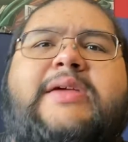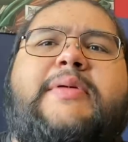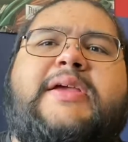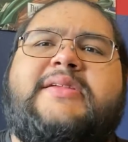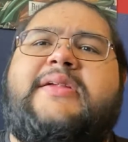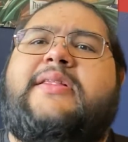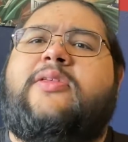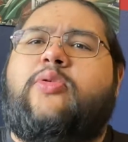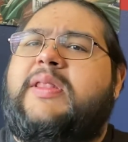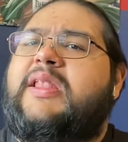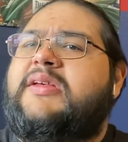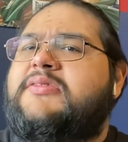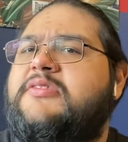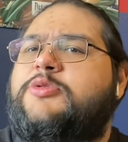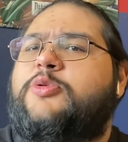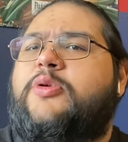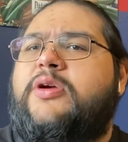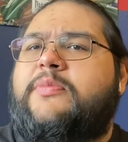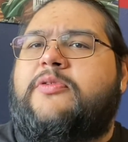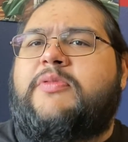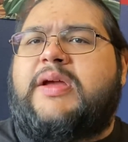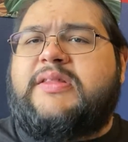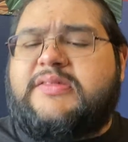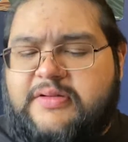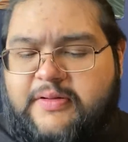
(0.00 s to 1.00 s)
makes it a little bit less enjoyable,
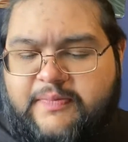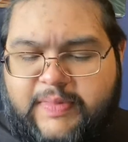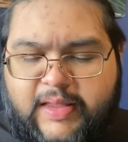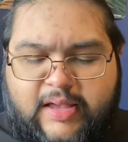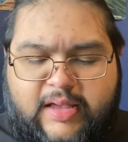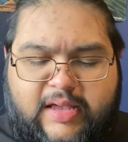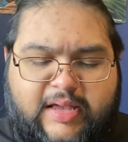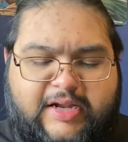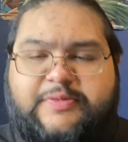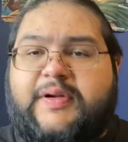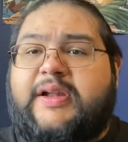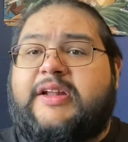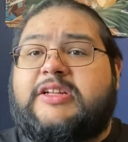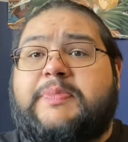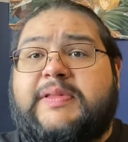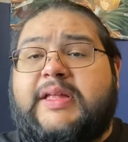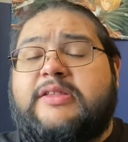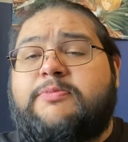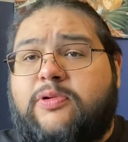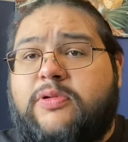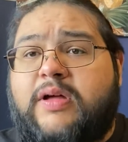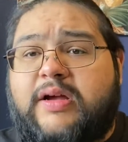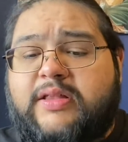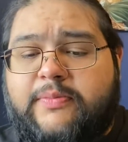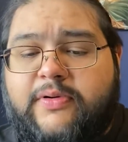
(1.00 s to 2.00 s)
right? So it is what it is. But that's
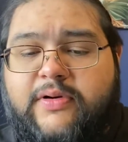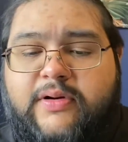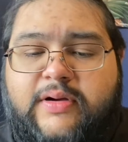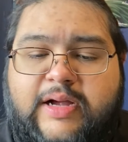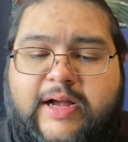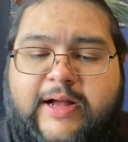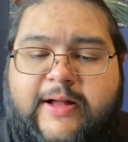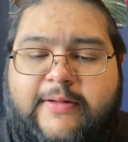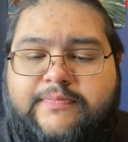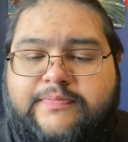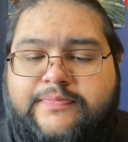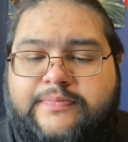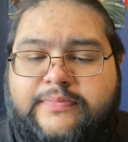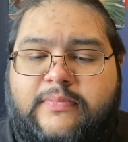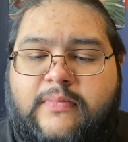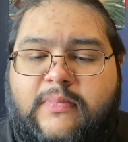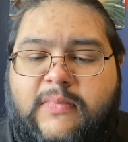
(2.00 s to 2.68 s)
Blue Lock number um,